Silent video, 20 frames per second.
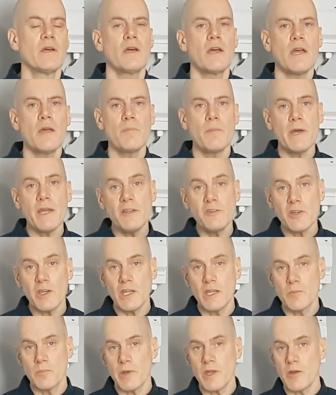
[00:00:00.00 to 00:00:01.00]
It may take
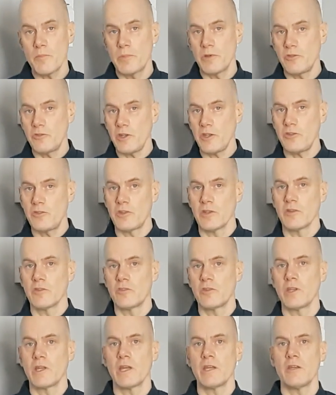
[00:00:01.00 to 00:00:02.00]
a bit of persistence
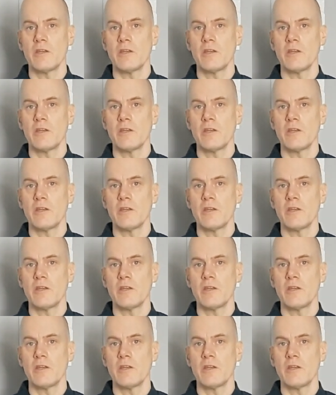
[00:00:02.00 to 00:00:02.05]
to get